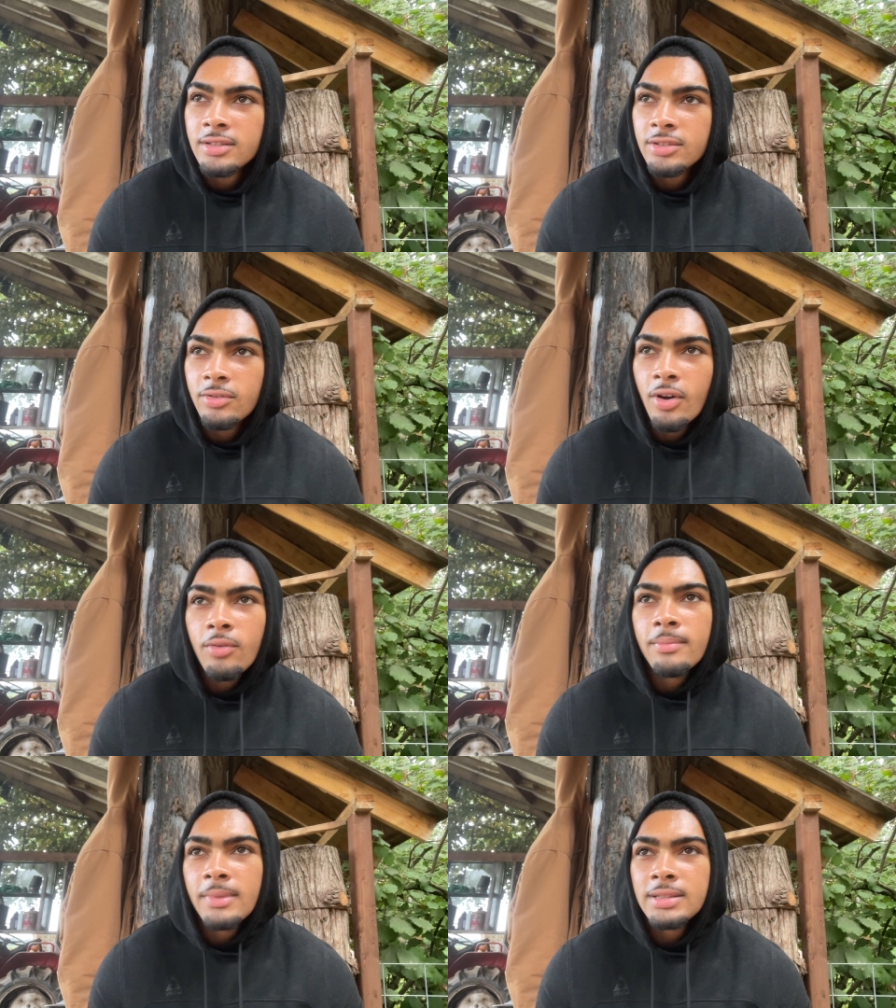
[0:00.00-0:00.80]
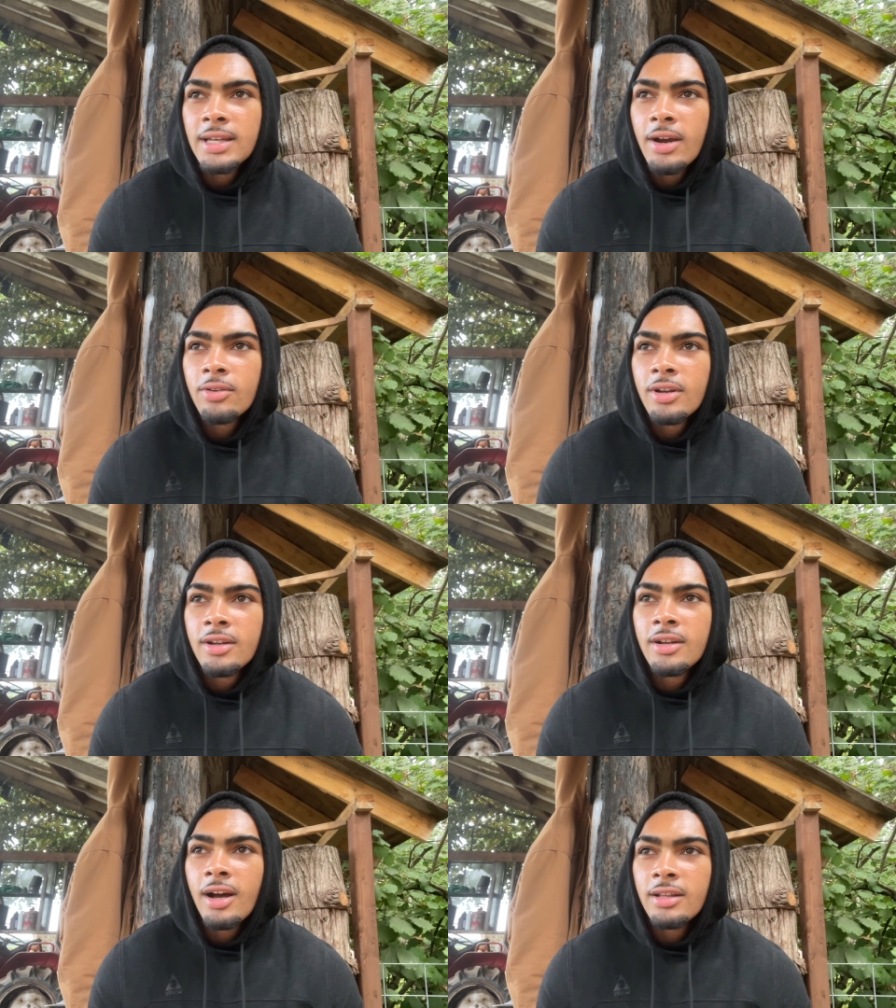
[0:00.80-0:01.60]
So don't miss out
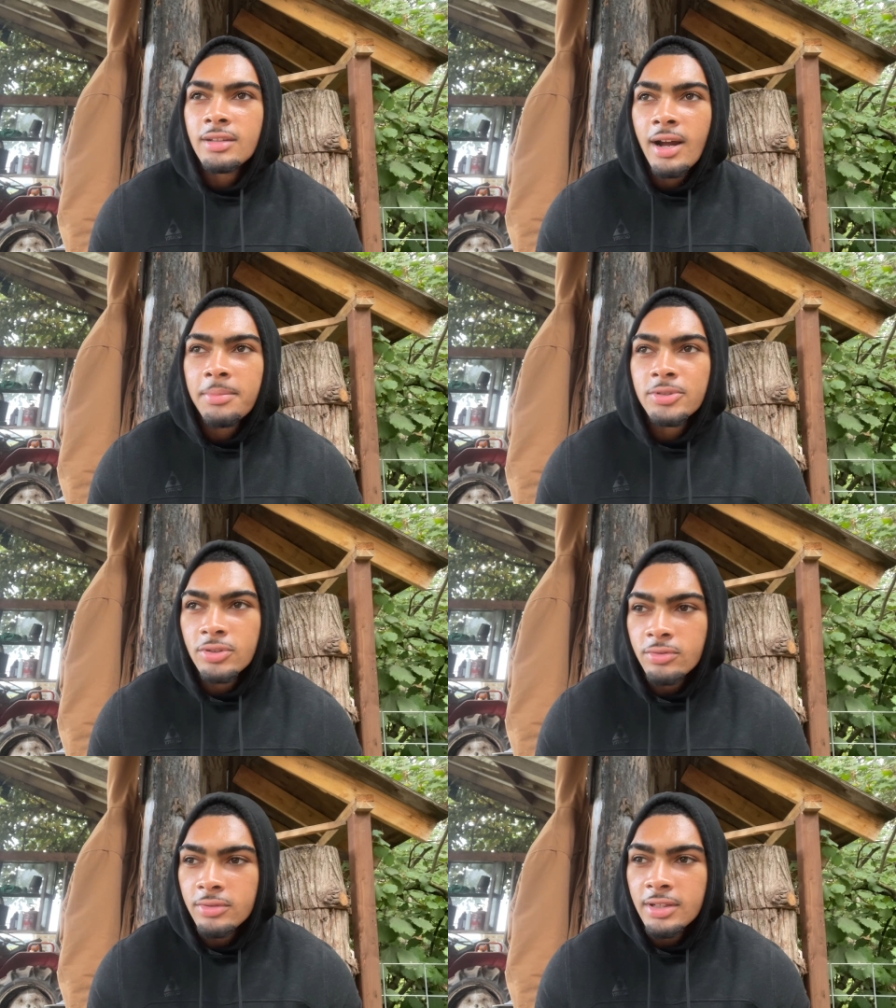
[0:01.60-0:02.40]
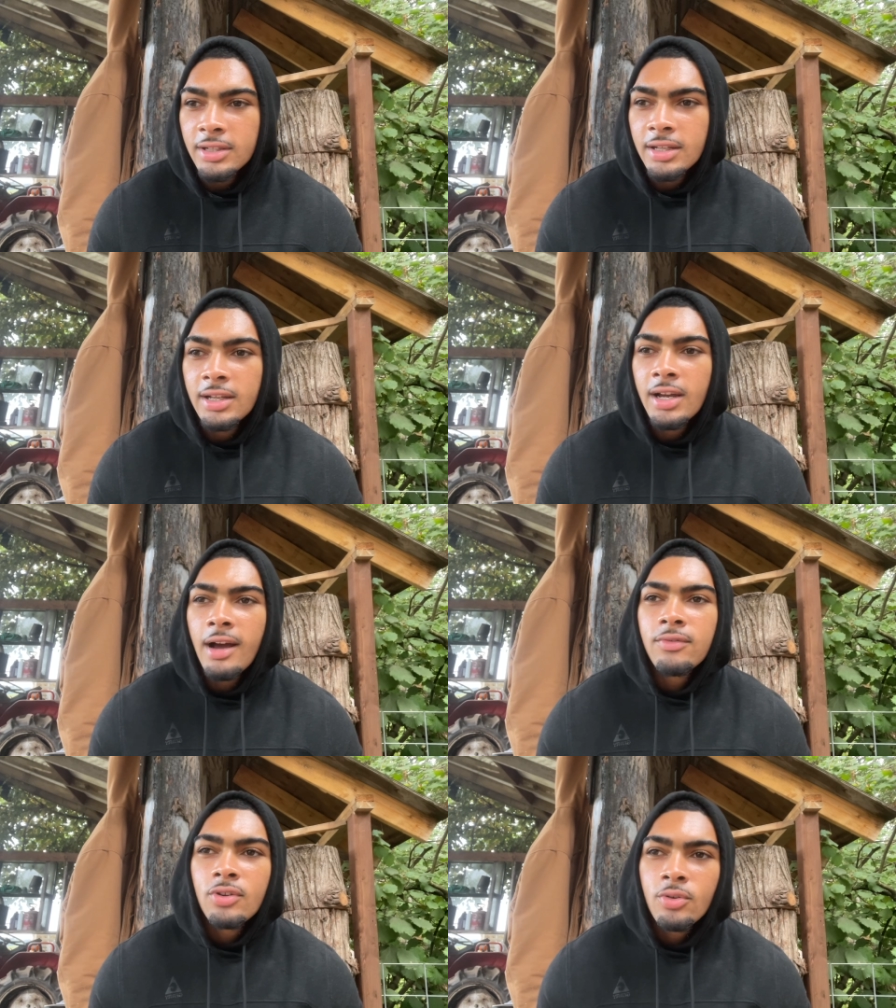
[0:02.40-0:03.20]
on the opportunity
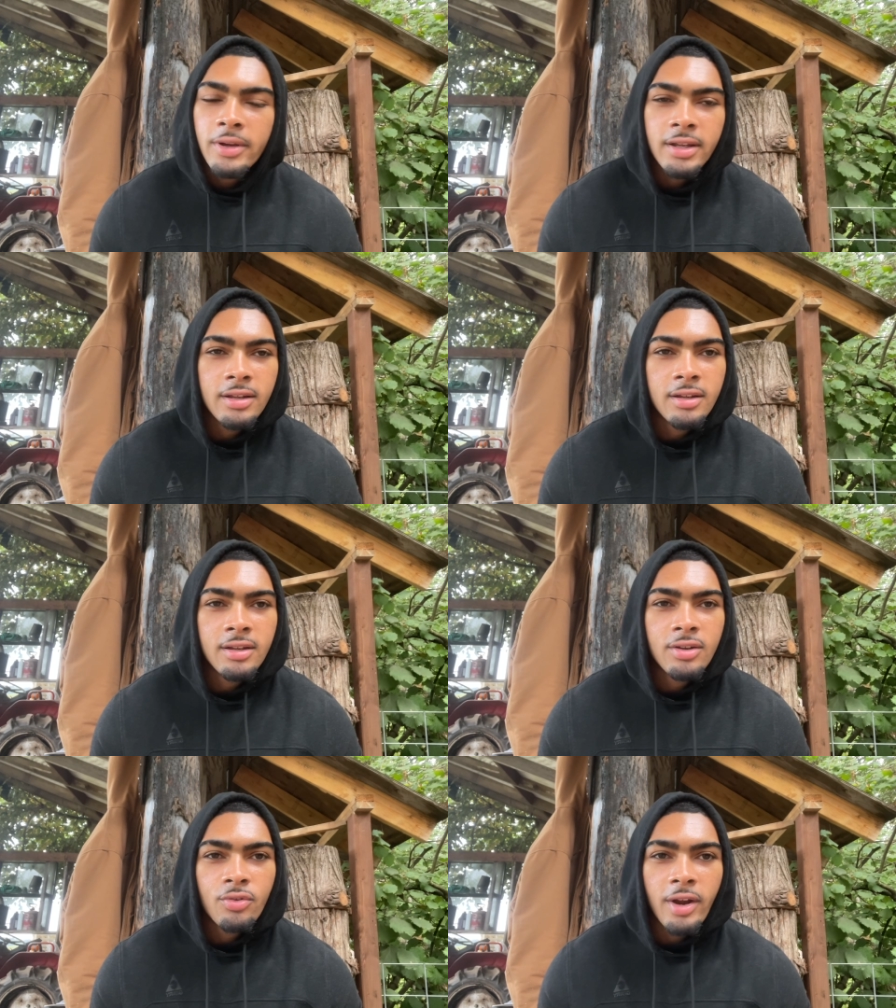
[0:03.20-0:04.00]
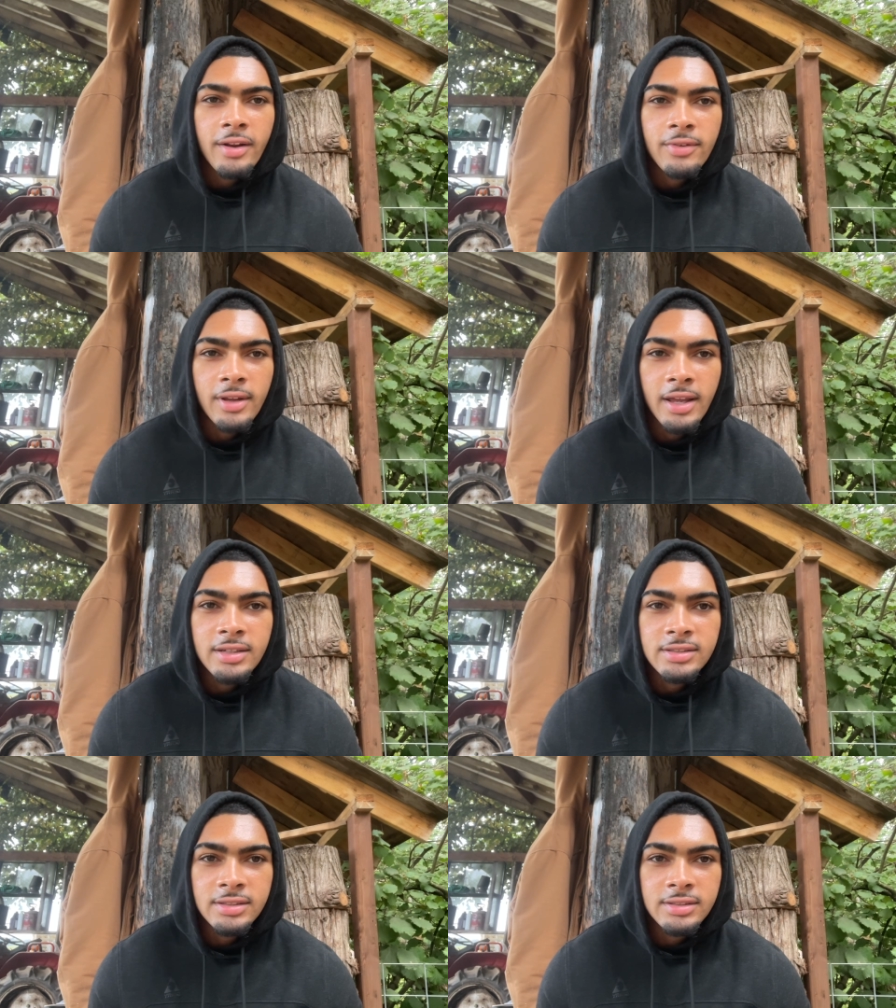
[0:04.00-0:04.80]
of quick
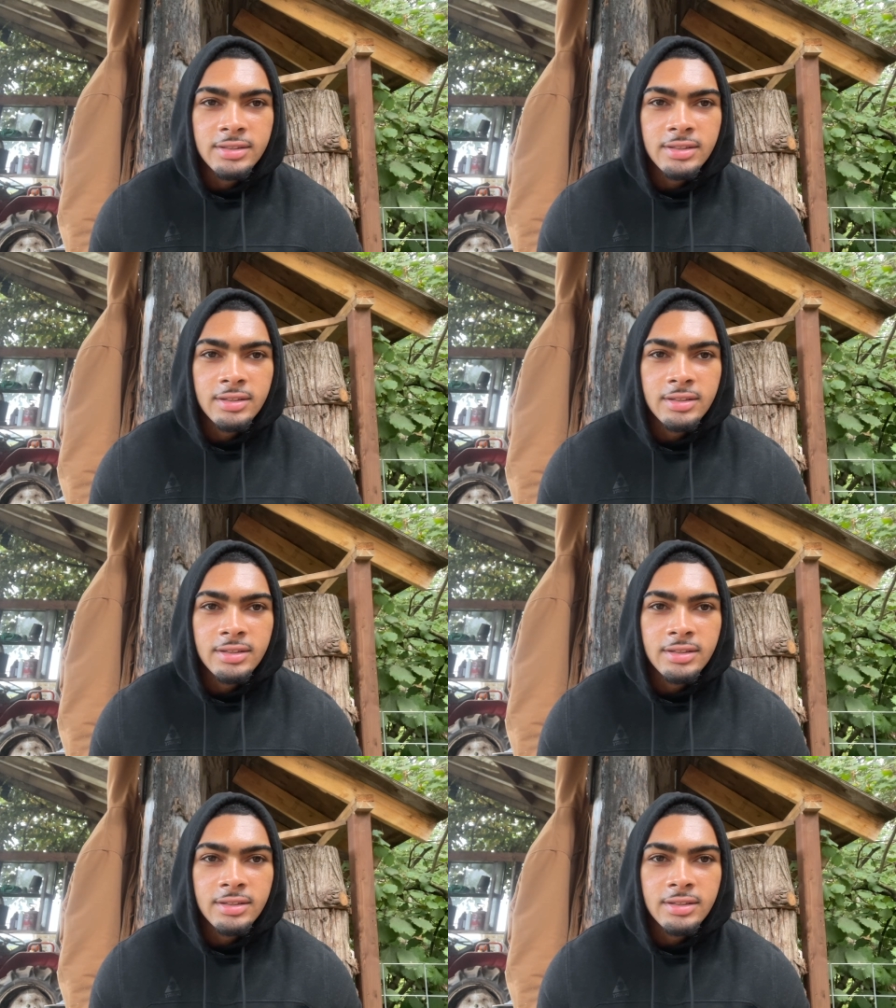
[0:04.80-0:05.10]
gratifications